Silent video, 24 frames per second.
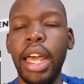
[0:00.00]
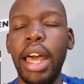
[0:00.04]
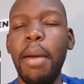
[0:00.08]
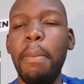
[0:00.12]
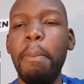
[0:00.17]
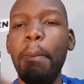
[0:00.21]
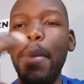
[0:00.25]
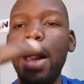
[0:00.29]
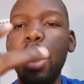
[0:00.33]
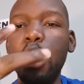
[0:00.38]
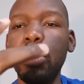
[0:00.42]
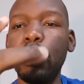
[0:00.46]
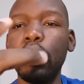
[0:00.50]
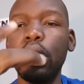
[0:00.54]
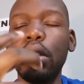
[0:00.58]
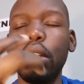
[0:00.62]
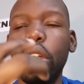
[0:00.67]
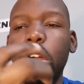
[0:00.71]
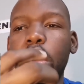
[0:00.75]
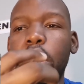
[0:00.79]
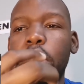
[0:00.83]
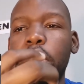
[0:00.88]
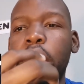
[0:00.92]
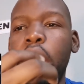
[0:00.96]
amount
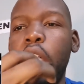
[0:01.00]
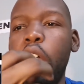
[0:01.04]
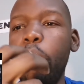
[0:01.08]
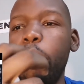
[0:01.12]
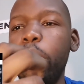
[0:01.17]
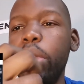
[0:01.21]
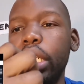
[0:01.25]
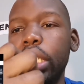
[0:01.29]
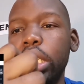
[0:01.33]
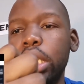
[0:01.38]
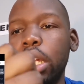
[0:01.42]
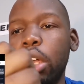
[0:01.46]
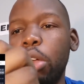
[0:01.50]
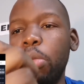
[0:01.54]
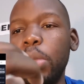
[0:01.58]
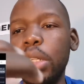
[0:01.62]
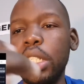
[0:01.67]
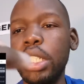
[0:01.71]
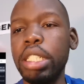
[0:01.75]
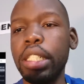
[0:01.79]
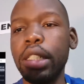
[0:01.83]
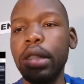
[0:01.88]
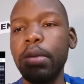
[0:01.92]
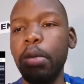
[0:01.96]
of how much
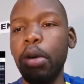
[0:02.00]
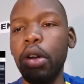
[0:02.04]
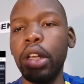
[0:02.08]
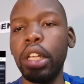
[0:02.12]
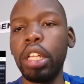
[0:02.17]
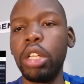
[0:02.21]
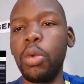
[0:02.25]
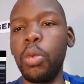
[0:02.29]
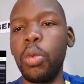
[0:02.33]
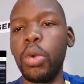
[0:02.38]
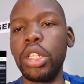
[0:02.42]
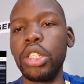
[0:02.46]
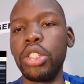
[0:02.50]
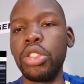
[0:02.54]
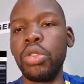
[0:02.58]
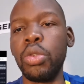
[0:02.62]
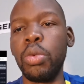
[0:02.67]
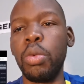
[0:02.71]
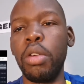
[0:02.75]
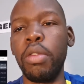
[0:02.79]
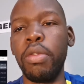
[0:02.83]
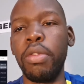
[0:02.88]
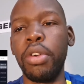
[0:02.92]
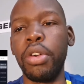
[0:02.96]
this market wants
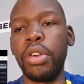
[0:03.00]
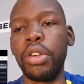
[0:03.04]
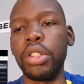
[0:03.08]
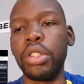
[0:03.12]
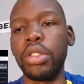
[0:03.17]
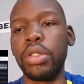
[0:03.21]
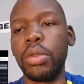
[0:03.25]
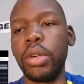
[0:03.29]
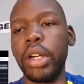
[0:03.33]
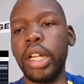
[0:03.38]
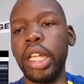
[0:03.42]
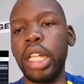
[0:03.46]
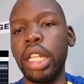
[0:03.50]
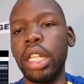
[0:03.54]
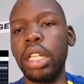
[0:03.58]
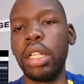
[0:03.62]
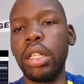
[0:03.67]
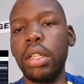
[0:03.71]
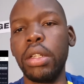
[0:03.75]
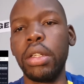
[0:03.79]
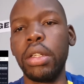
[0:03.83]
to reverse, right?